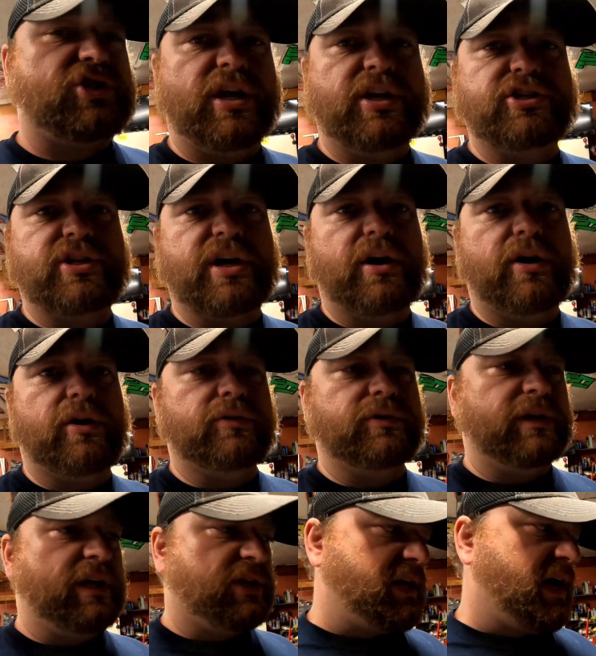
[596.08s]
changed out
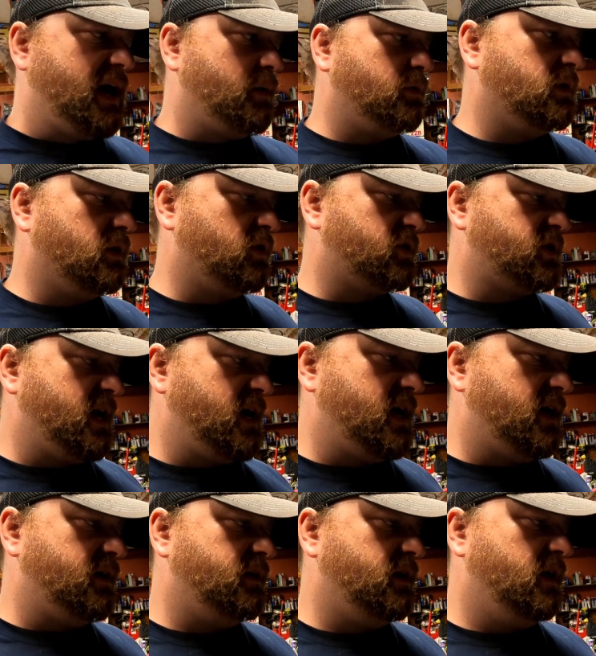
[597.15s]
and get that one looked
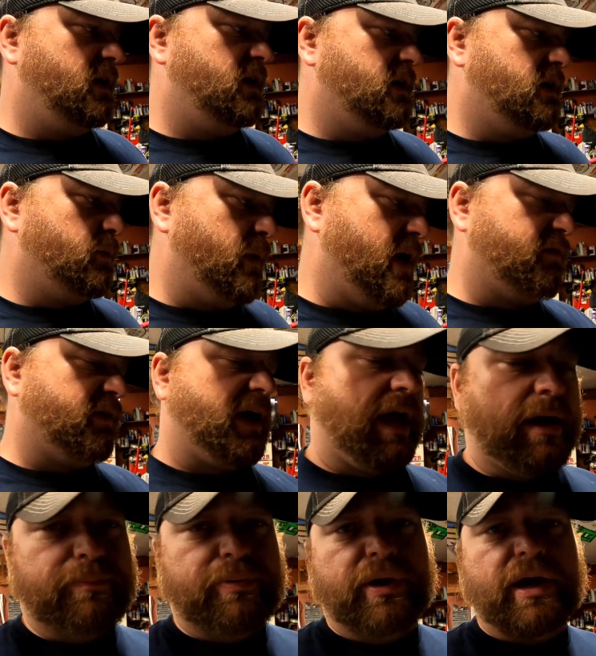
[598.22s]
at. We have a
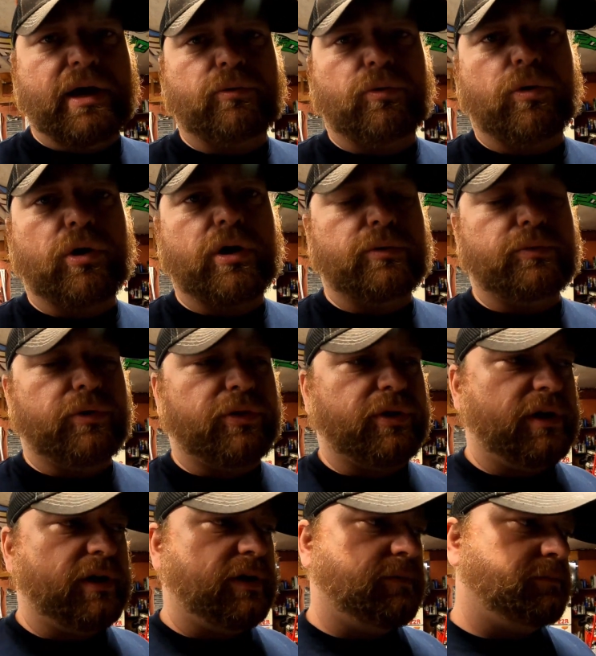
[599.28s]
game plan. We're working with
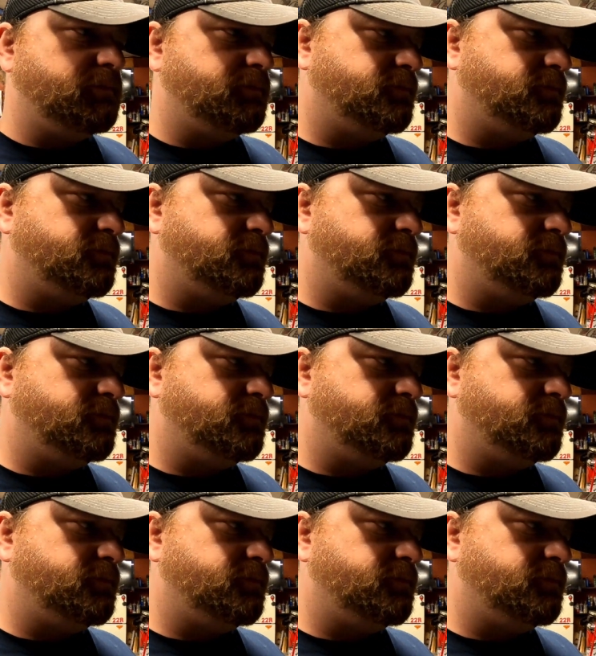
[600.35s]
a